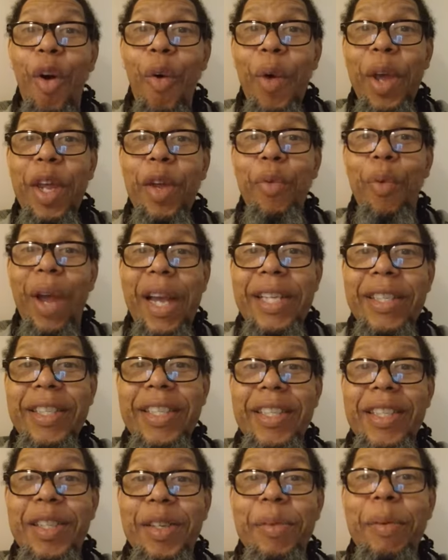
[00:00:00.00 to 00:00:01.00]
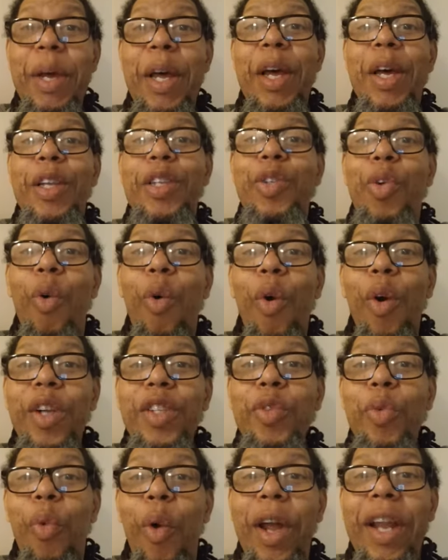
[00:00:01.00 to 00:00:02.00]
racism
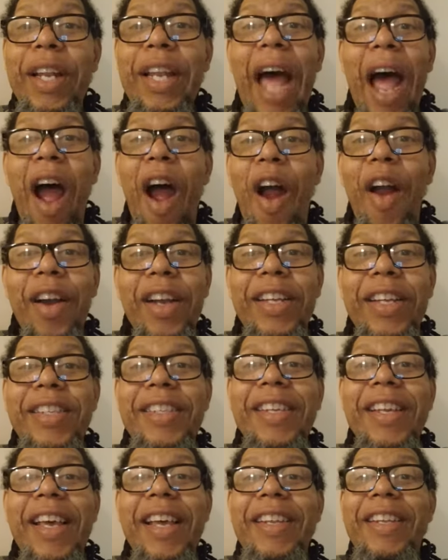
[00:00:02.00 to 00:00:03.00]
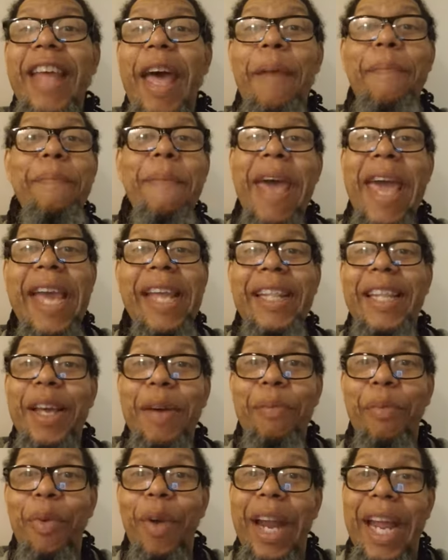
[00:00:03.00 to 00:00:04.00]
towards one of the artists that made
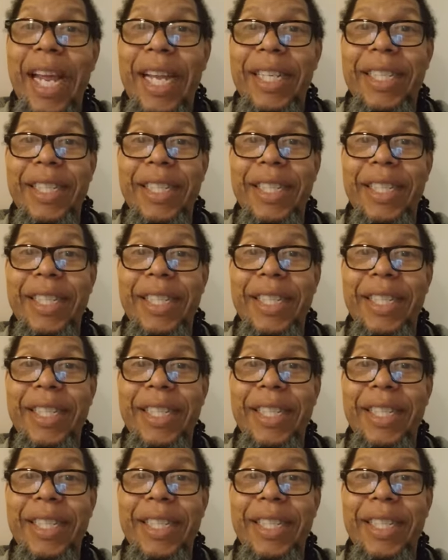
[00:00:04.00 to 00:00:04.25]
them rich.